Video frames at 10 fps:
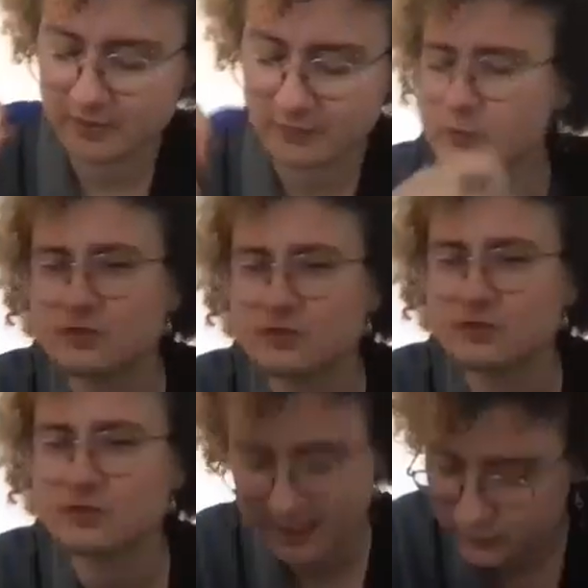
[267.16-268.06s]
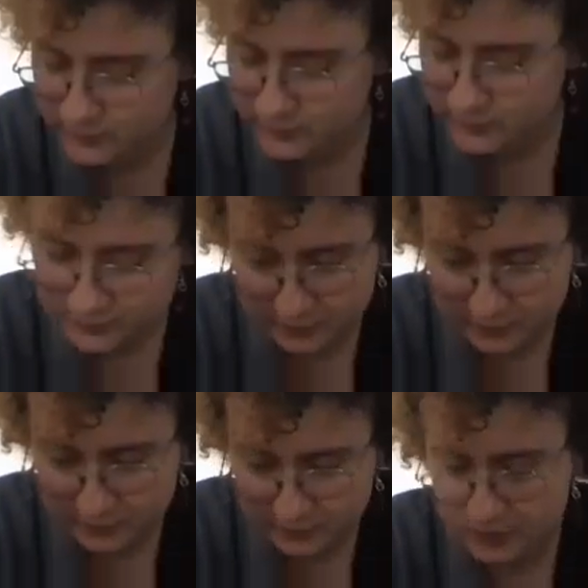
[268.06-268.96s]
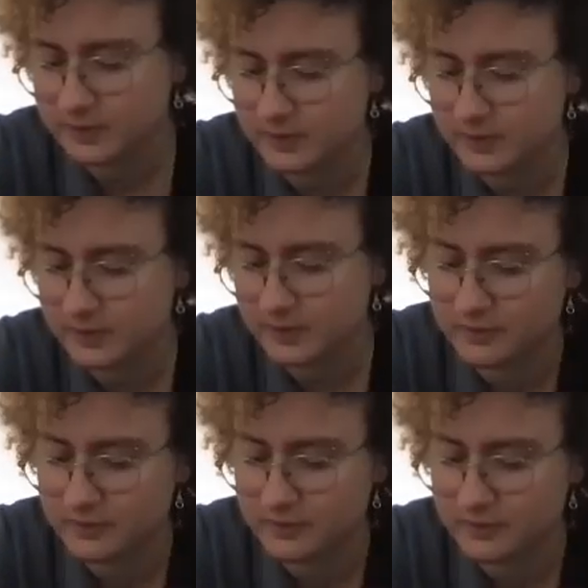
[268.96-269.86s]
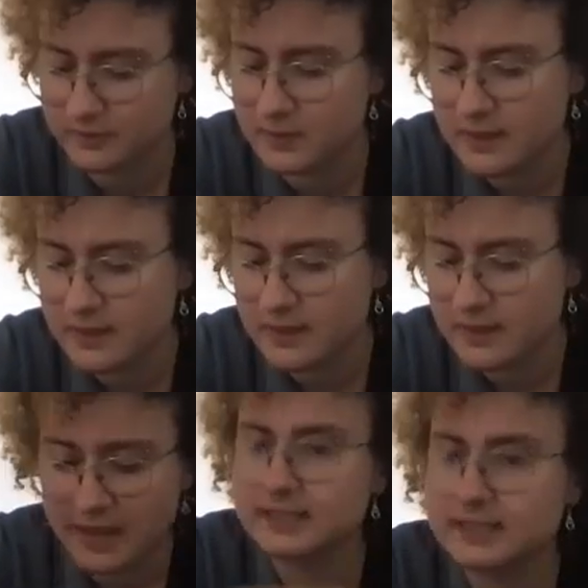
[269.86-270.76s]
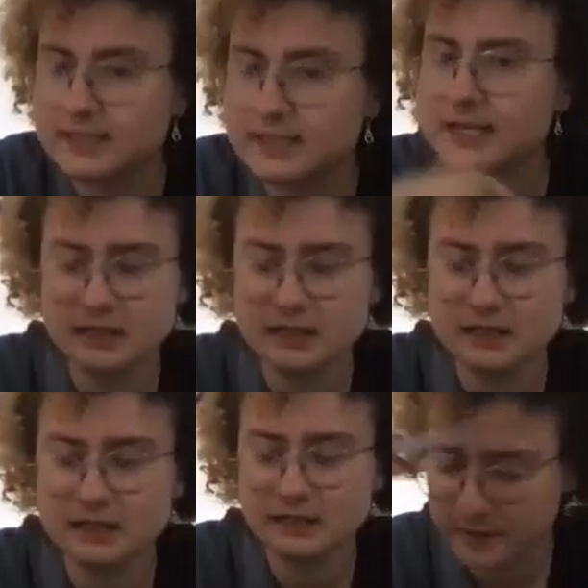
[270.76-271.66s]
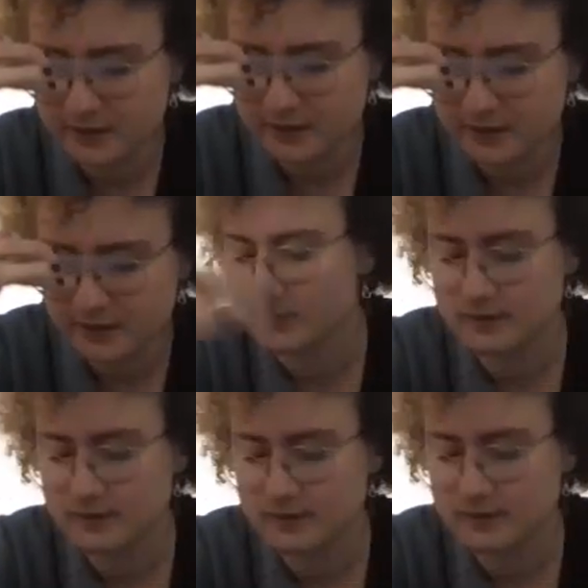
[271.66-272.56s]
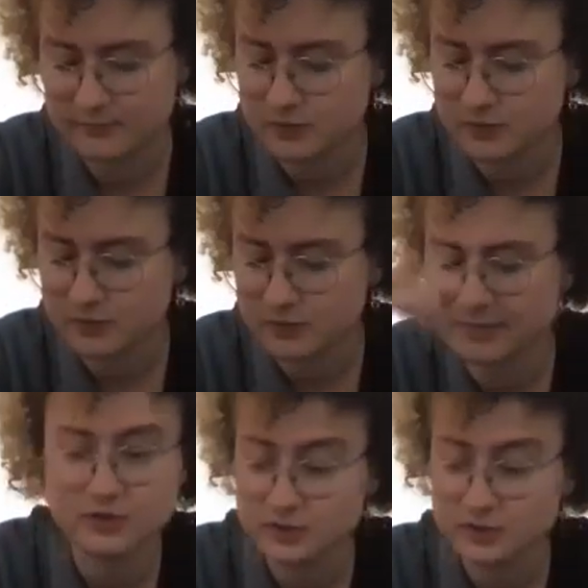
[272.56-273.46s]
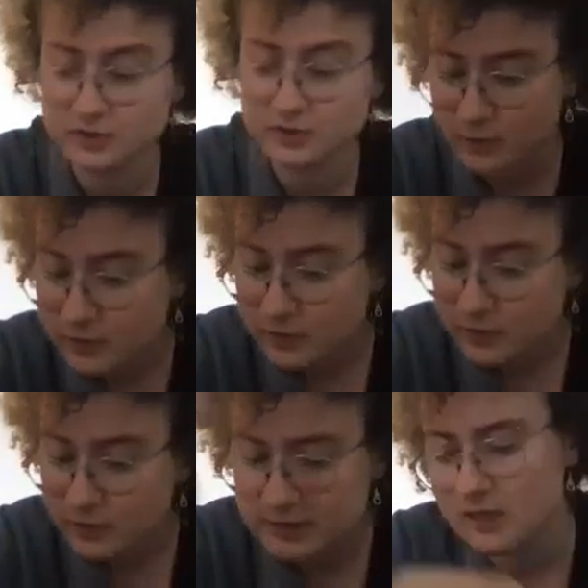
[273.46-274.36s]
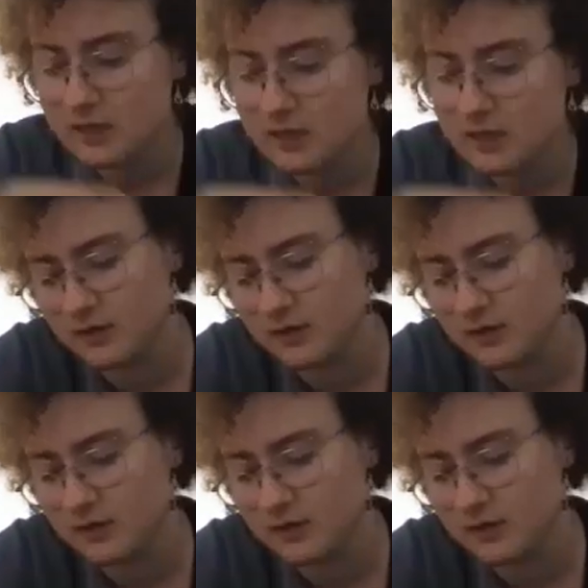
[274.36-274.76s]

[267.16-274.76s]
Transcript: which was sort of, it was sort of a fellowship that connected Smithies with different organizations across the world.